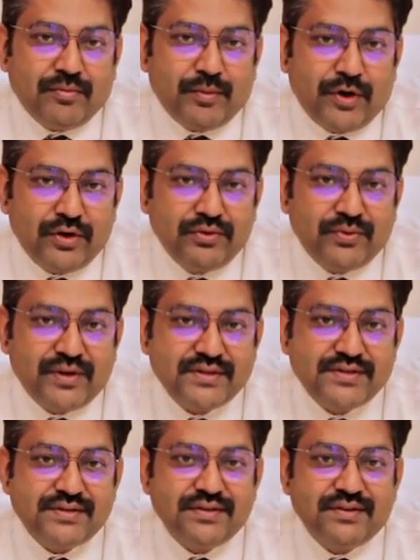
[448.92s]

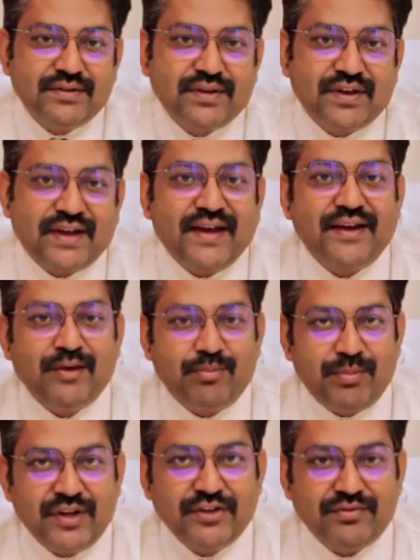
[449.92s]
mouthwash can
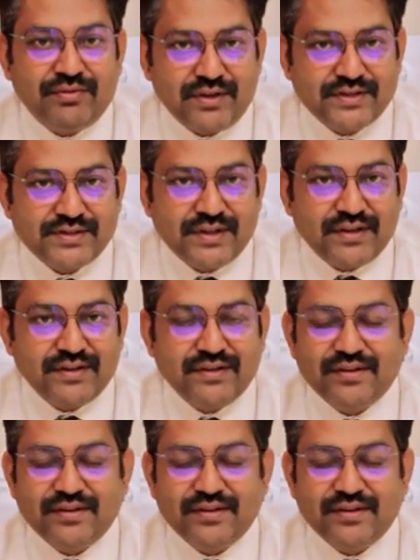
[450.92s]
replace flossing.